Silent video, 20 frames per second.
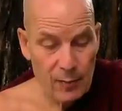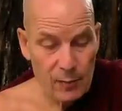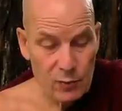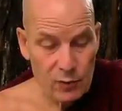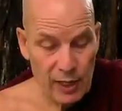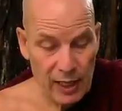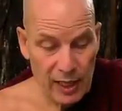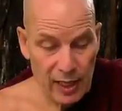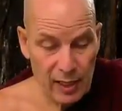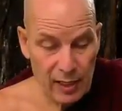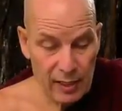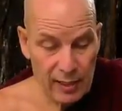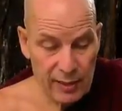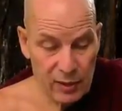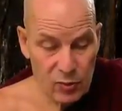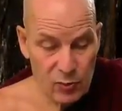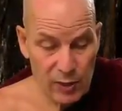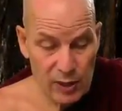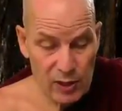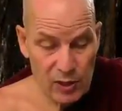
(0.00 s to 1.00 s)
Dhutanga
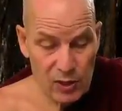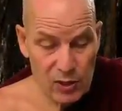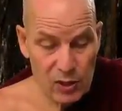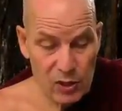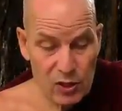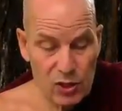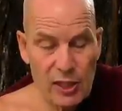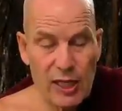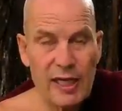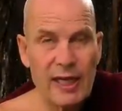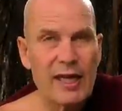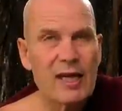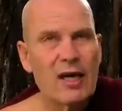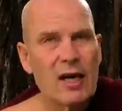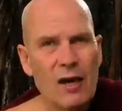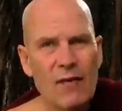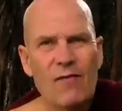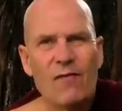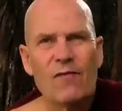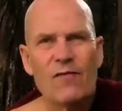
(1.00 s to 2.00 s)
literally means shaking
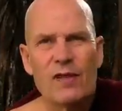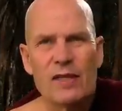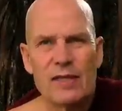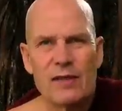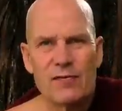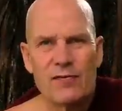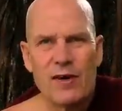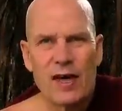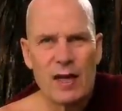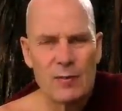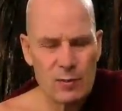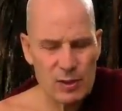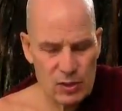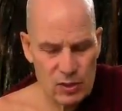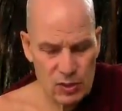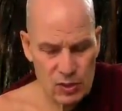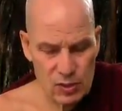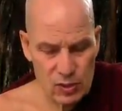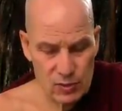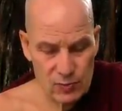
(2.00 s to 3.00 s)
off the
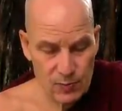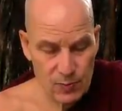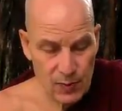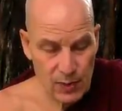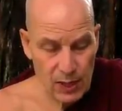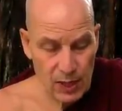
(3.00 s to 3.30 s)
defilements.